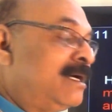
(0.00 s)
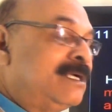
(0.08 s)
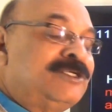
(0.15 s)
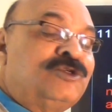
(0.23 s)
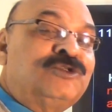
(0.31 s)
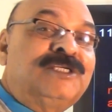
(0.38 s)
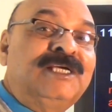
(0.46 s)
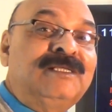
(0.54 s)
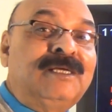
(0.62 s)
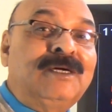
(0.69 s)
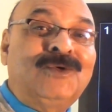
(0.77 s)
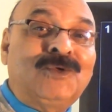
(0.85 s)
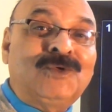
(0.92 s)
also seen
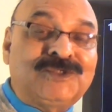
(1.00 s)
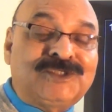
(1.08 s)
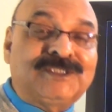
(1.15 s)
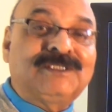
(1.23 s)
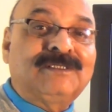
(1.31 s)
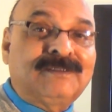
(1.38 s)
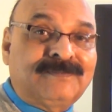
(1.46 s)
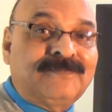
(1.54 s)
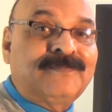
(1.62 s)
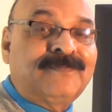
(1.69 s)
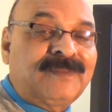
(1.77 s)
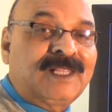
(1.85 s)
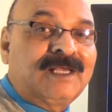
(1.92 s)
the ghost.
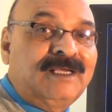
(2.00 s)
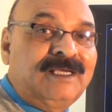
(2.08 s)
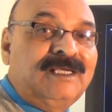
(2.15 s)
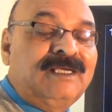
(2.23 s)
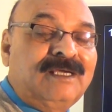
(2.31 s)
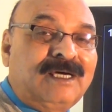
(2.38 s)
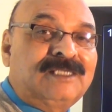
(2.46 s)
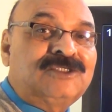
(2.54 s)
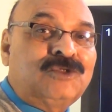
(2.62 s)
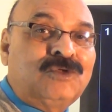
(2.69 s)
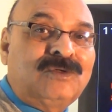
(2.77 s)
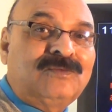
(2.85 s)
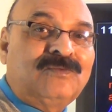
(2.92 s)
He
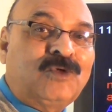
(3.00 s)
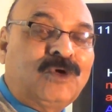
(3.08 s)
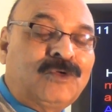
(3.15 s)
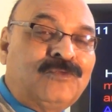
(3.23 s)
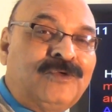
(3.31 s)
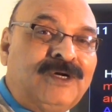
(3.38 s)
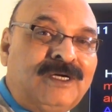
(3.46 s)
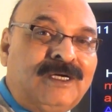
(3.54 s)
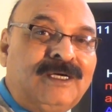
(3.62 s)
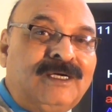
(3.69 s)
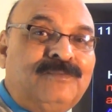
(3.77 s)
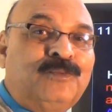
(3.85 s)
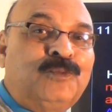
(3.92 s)
also
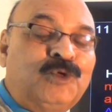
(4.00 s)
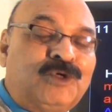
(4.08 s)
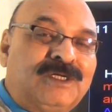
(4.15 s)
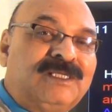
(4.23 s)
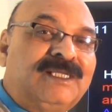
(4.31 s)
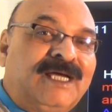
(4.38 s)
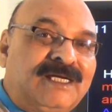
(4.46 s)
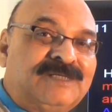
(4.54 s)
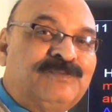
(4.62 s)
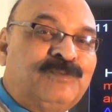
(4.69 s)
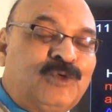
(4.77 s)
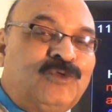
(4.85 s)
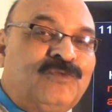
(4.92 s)
put
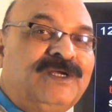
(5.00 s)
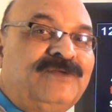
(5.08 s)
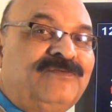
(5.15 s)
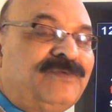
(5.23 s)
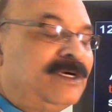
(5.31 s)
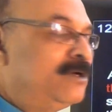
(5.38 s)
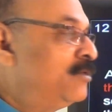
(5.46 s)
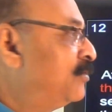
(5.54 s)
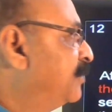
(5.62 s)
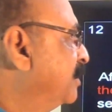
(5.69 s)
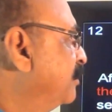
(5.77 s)
that proof in front of